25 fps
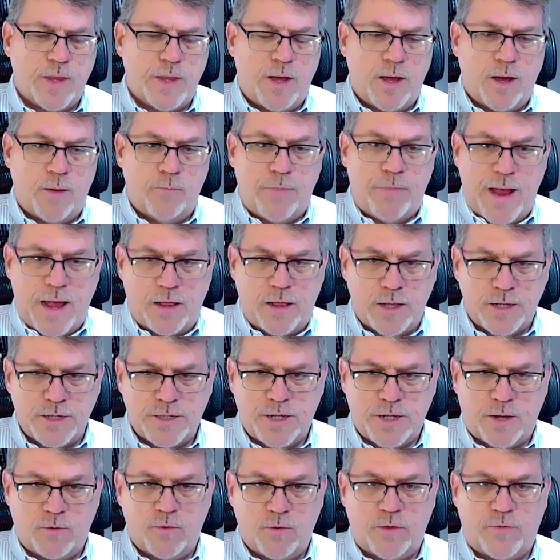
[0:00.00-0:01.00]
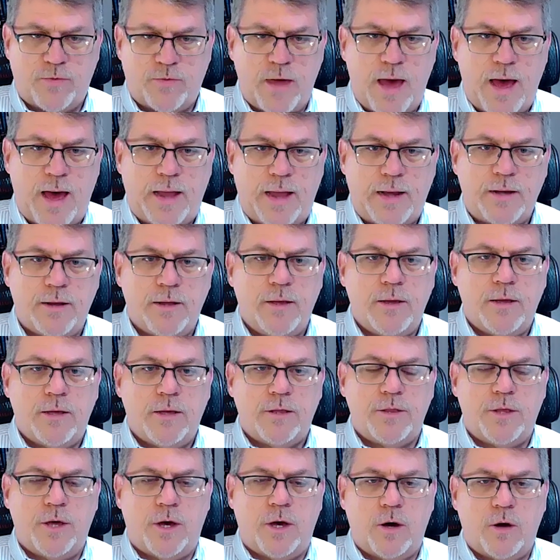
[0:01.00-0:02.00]
balancing with that,
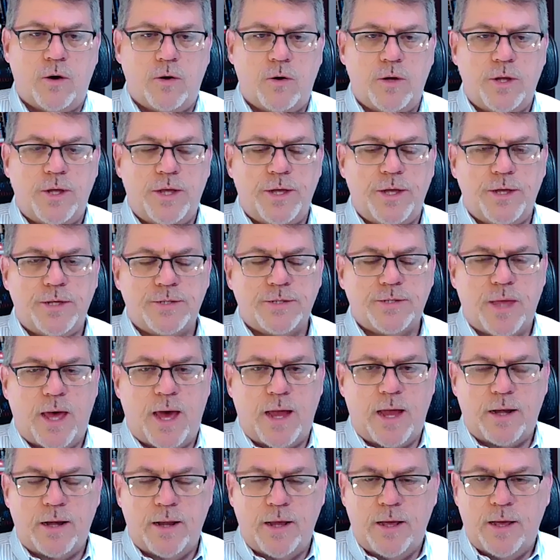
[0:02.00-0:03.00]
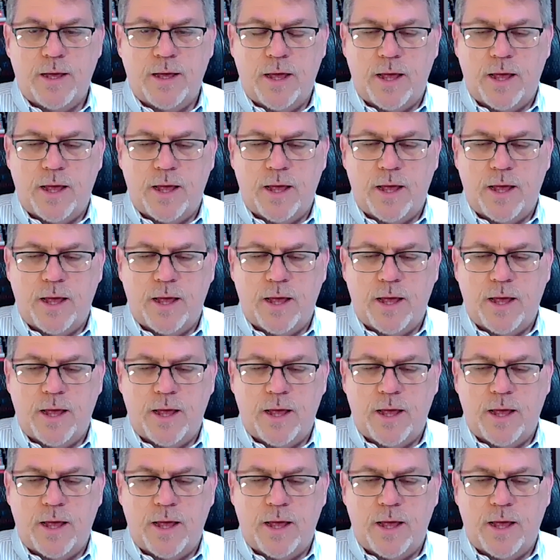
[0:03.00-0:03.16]
though, is that